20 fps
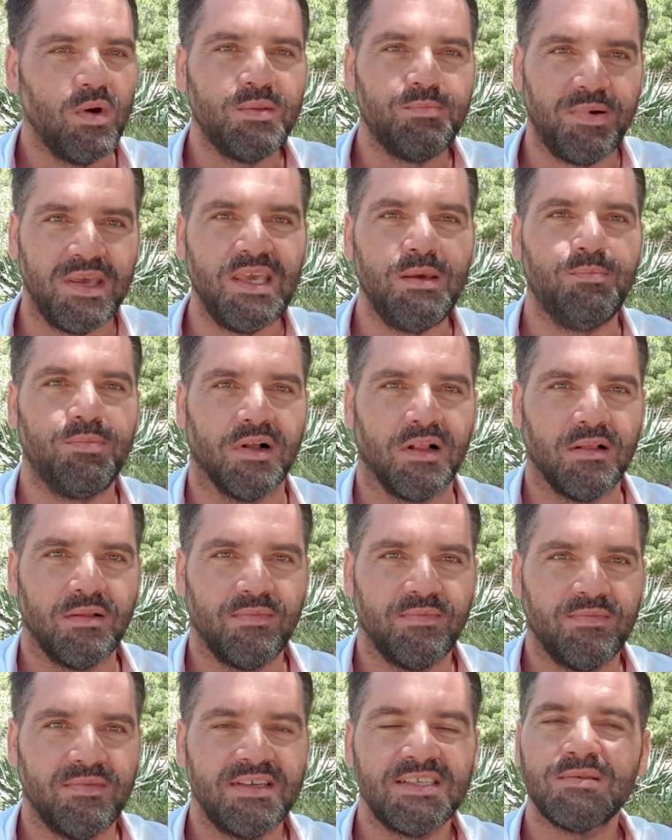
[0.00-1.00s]
people.
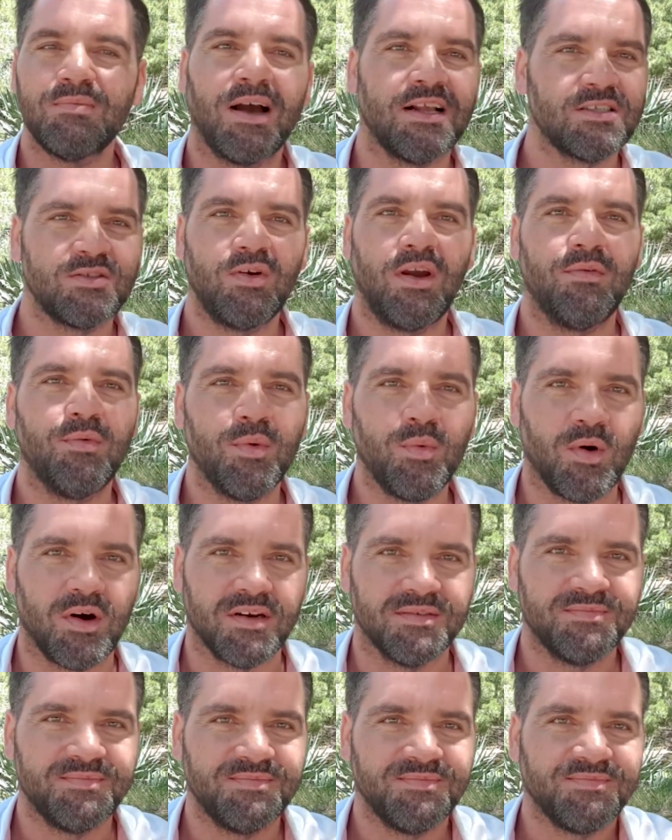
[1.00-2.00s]
It smiles to
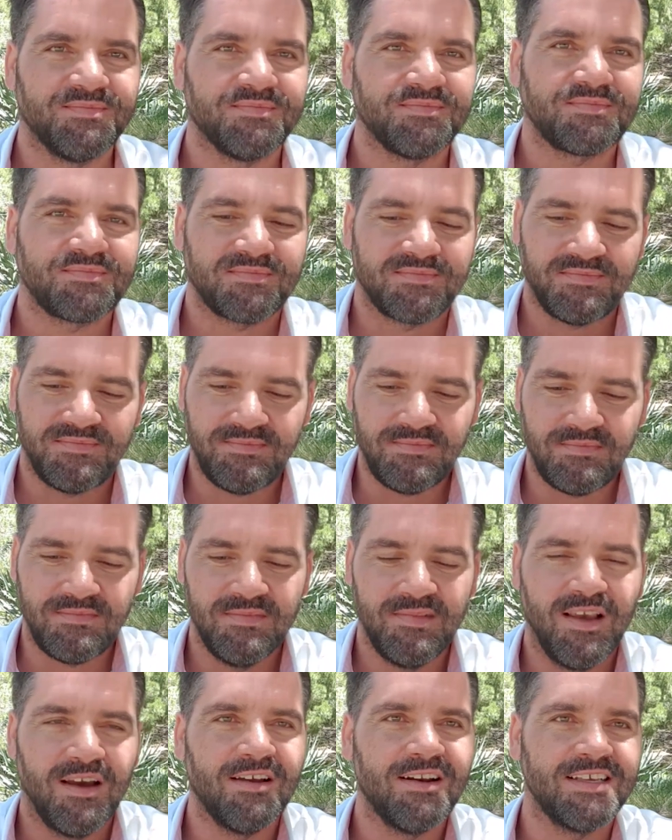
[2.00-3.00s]
everyone,
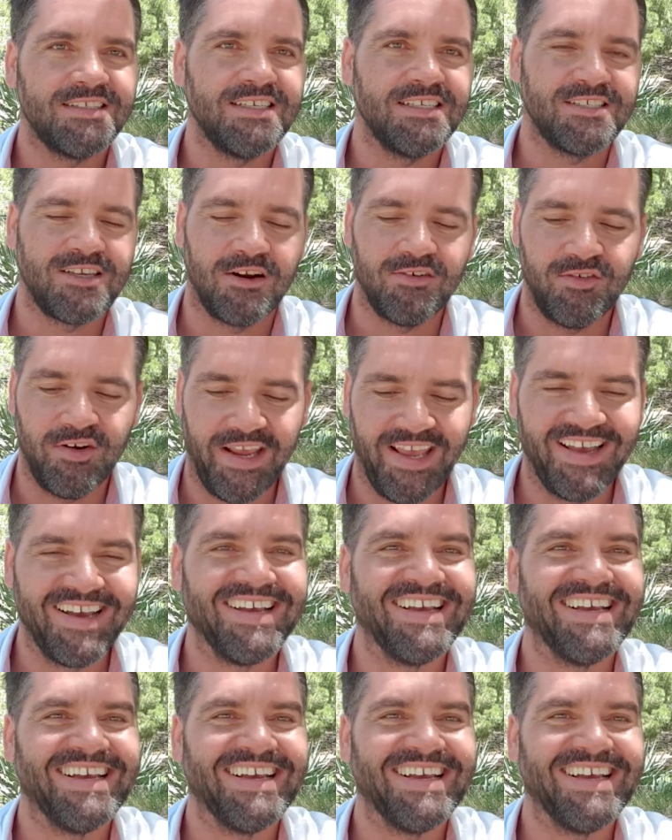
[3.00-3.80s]
unless it's hungry.